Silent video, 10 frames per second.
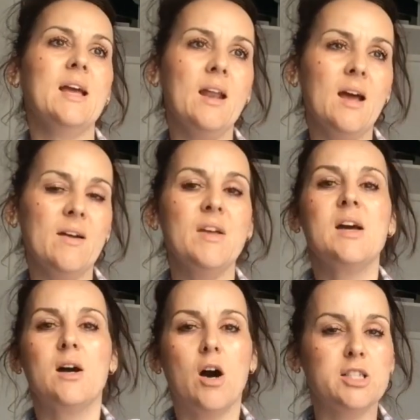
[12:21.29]
Can I have.
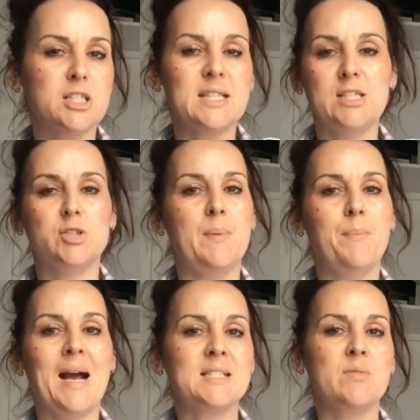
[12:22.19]
I just literally
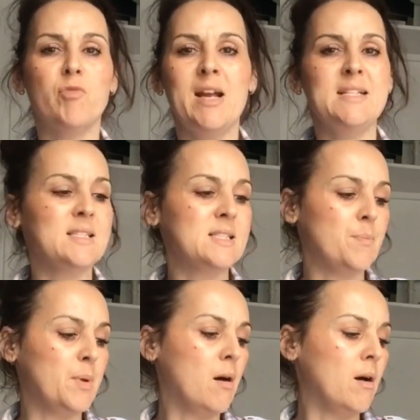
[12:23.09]
packed some raisins,
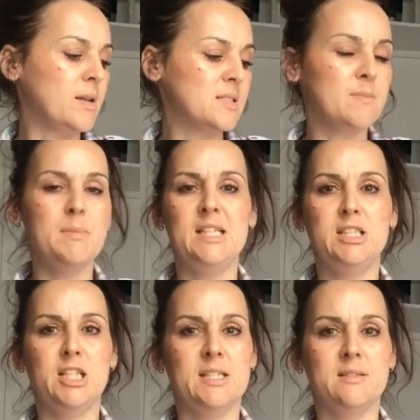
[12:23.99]
a banana, some mini
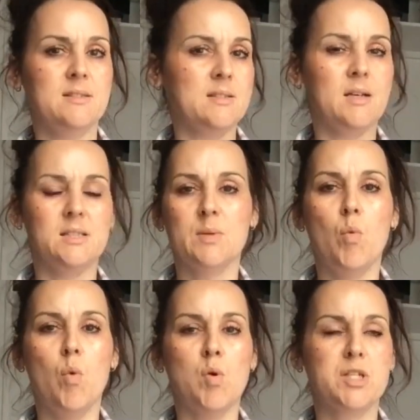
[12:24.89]
cheddars,
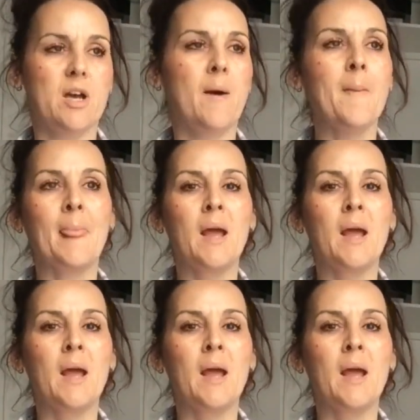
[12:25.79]
some water.